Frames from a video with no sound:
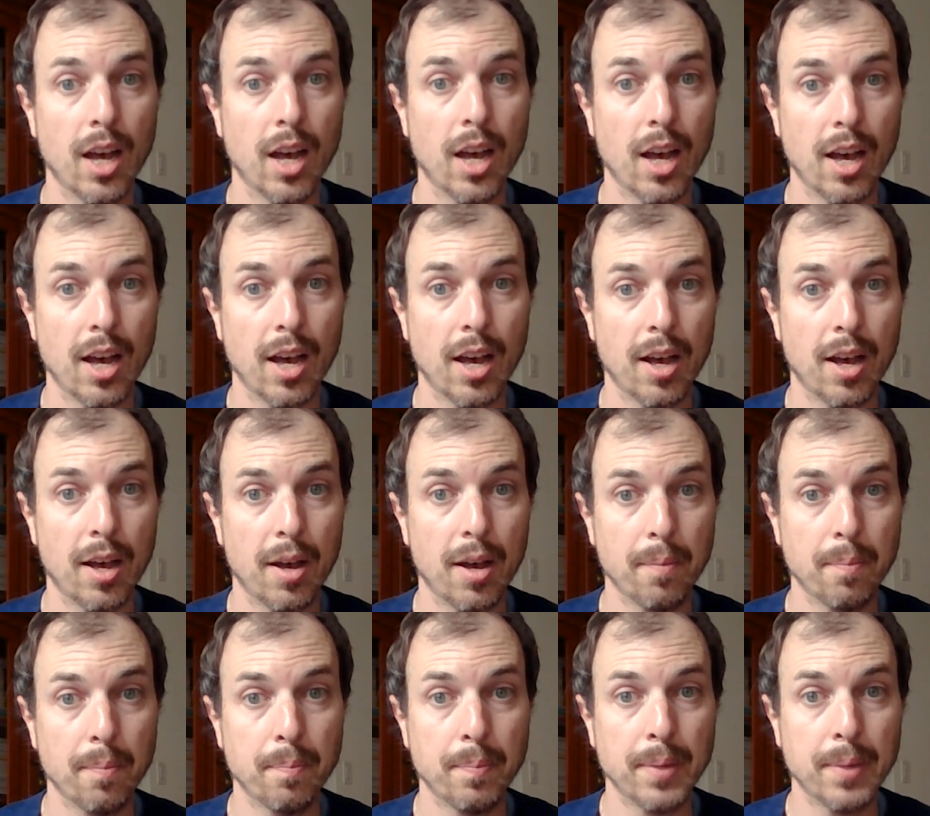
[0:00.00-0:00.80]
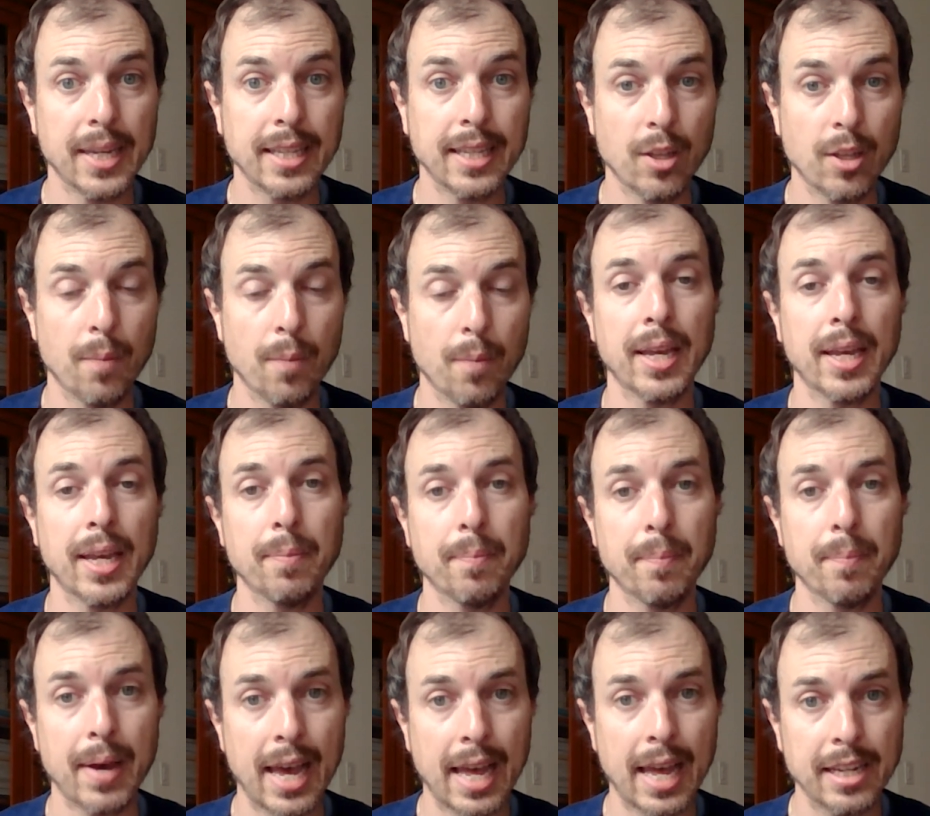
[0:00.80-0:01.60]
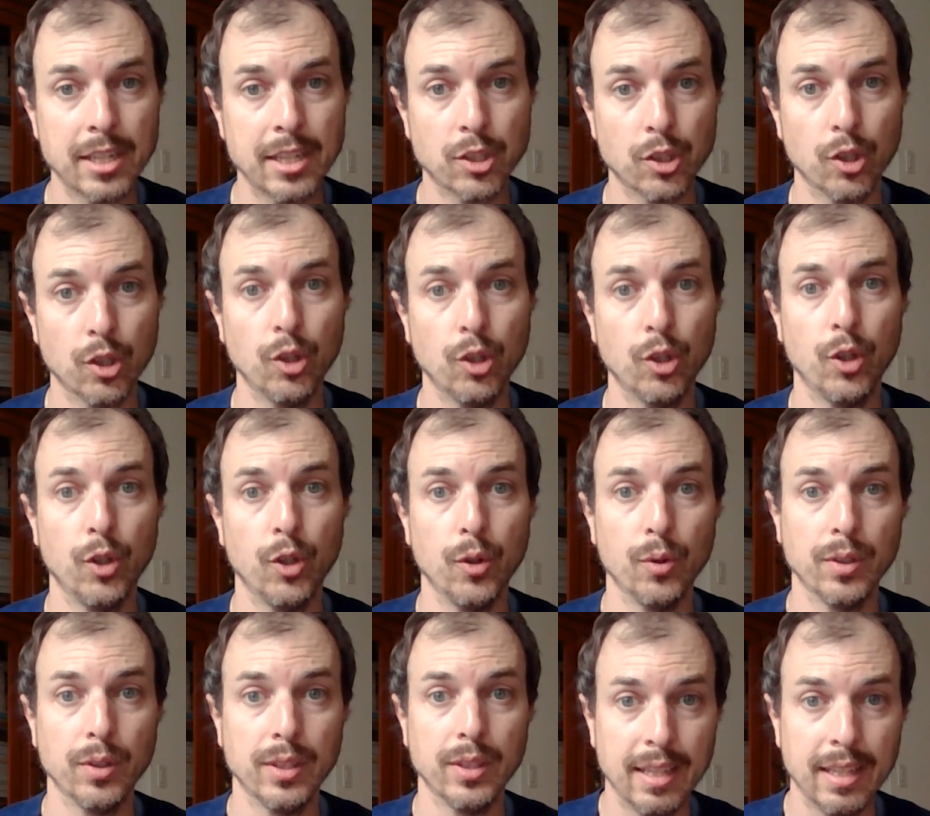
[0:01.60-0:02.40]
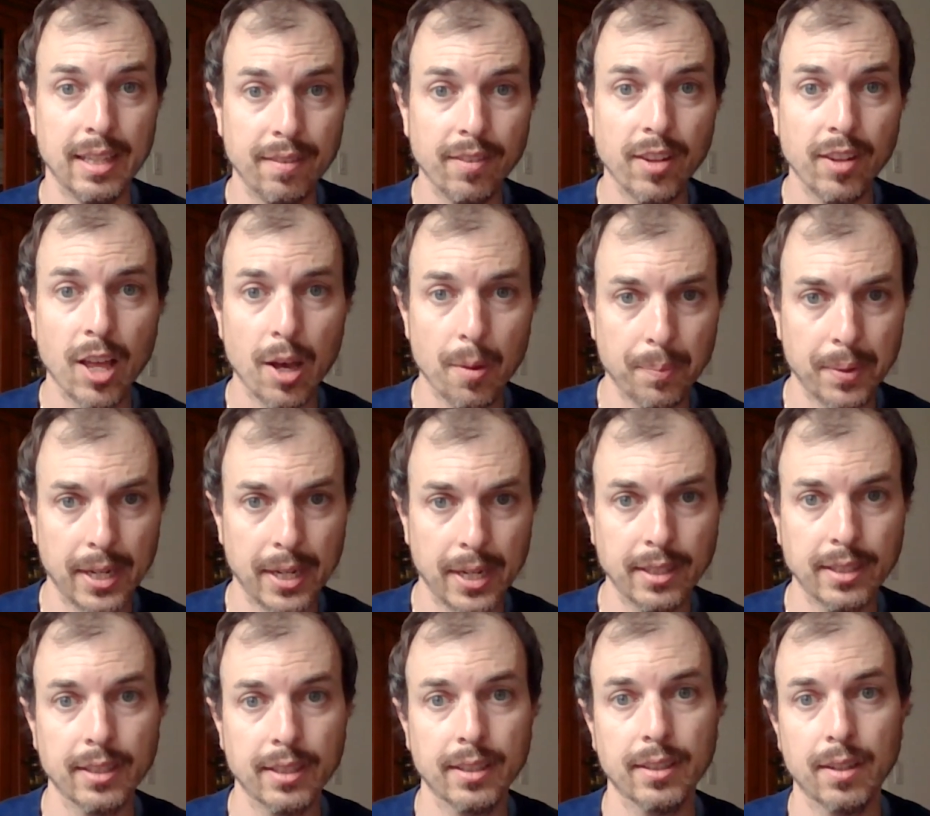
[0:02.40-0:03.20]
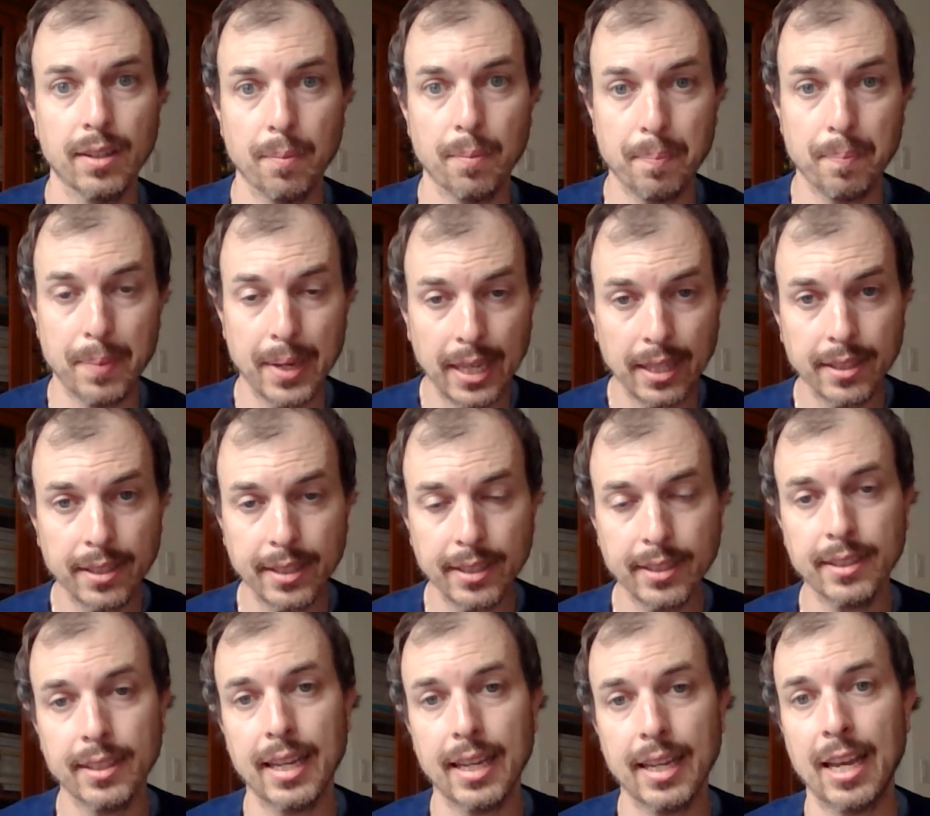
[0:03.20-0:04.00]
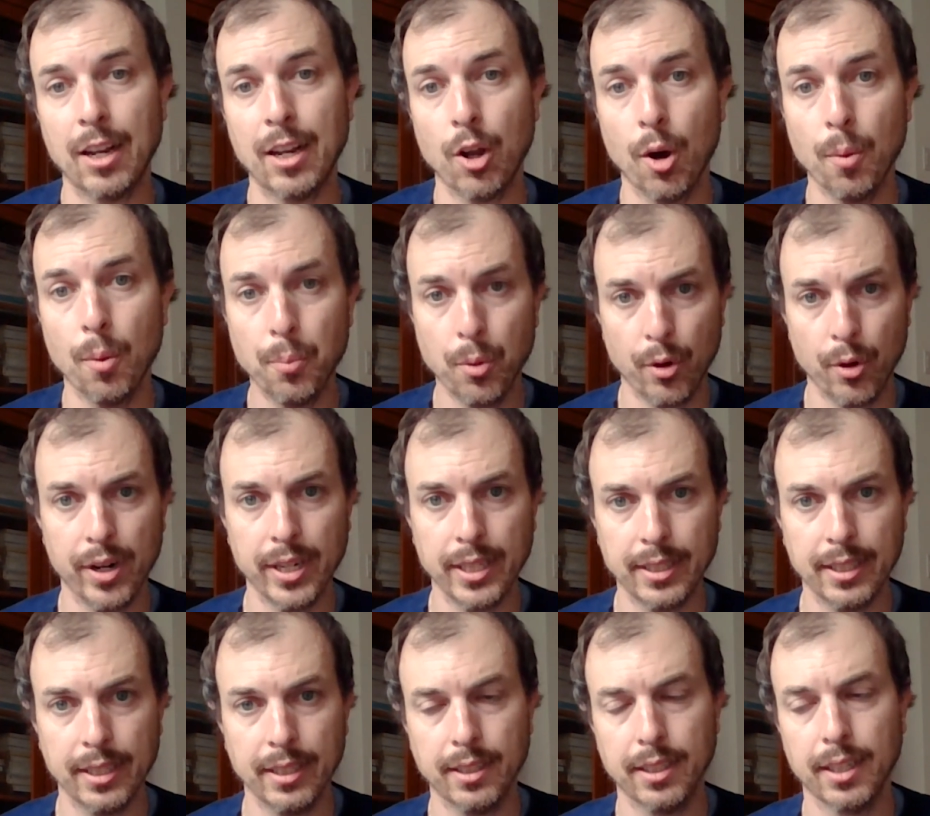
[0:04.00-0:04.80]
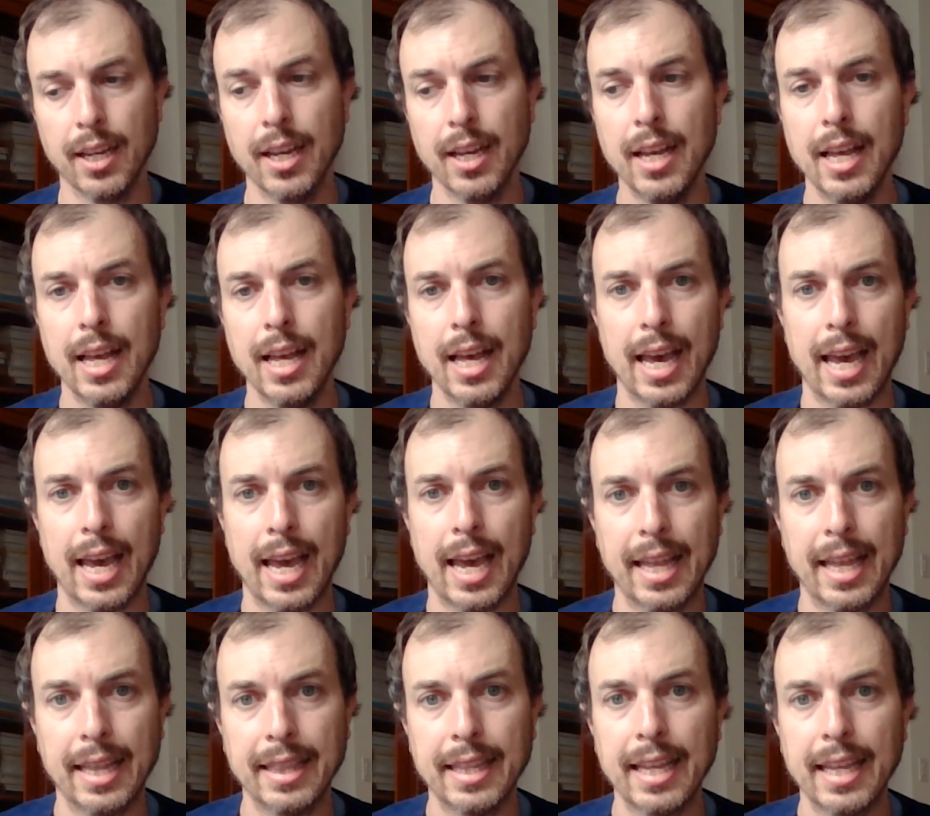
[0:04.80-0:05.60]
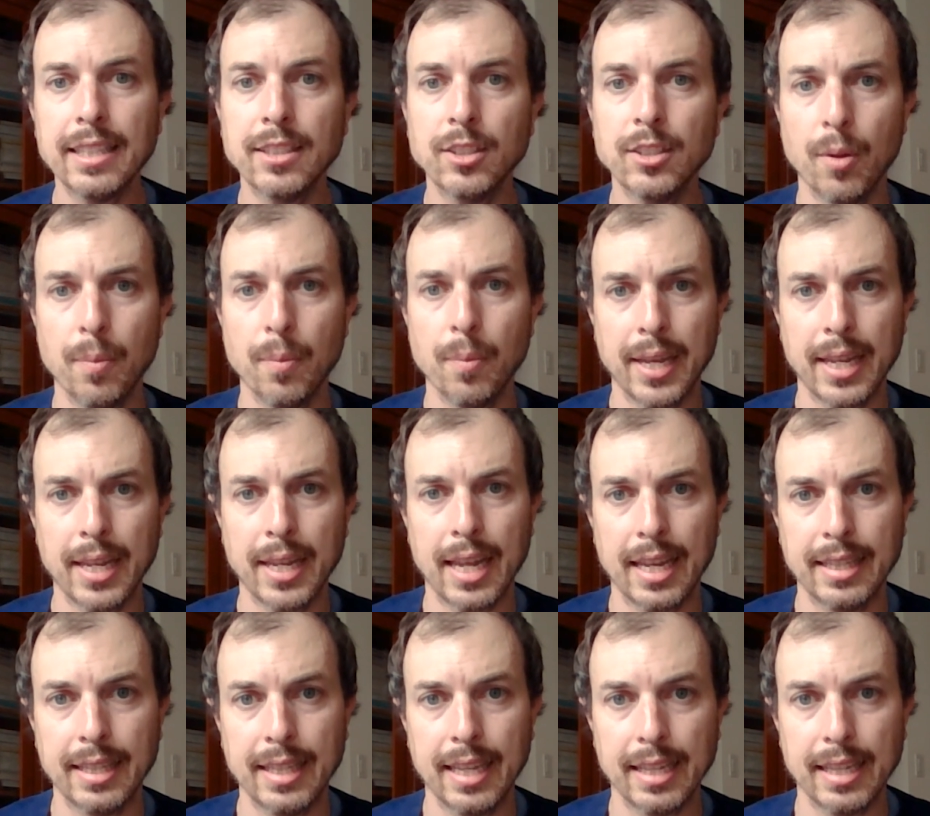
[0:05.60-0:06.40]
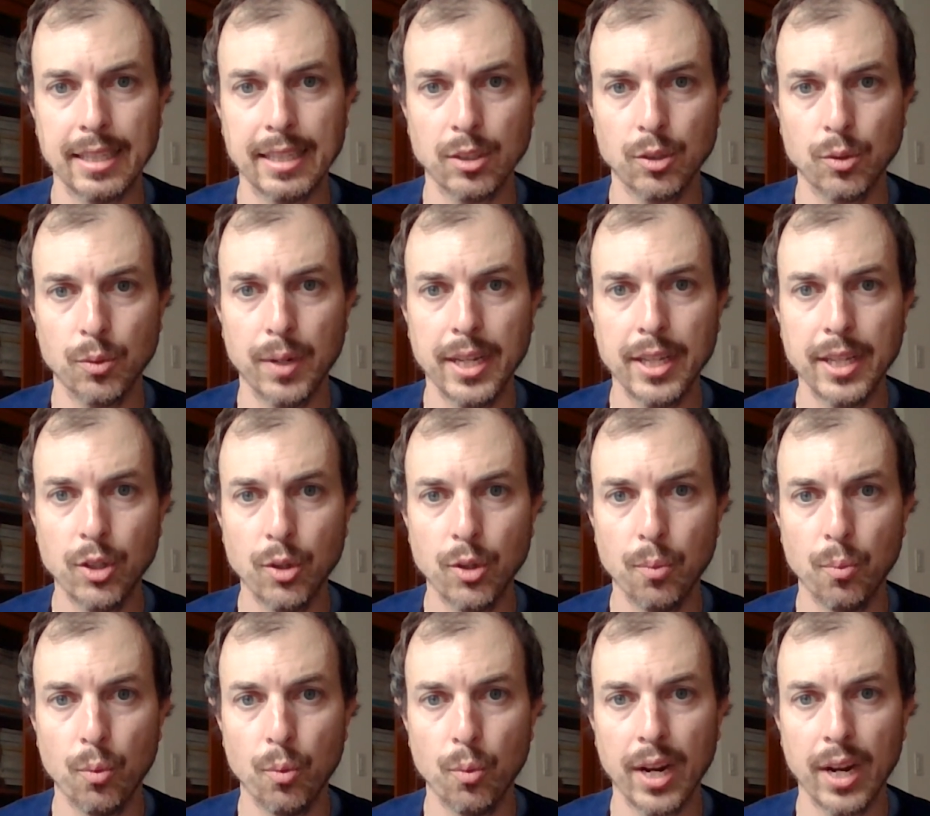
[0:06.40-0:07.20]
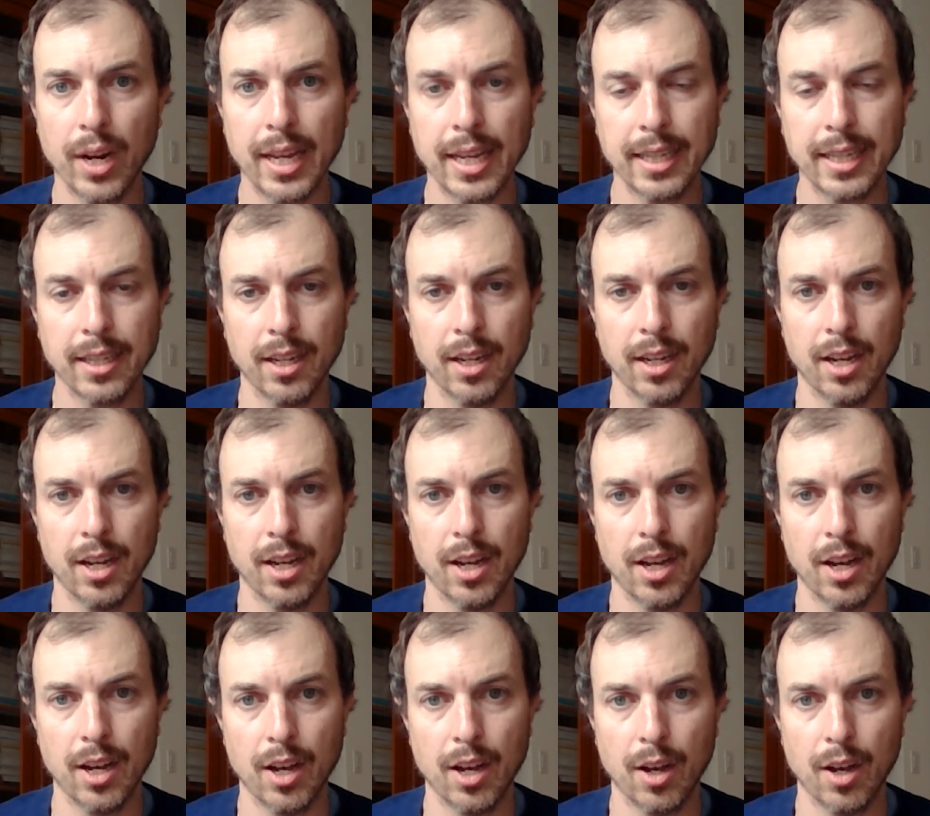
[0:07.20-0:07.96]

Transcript: uh, be the main manager to develop it build it and operate it and that's the main idea is really to bring a,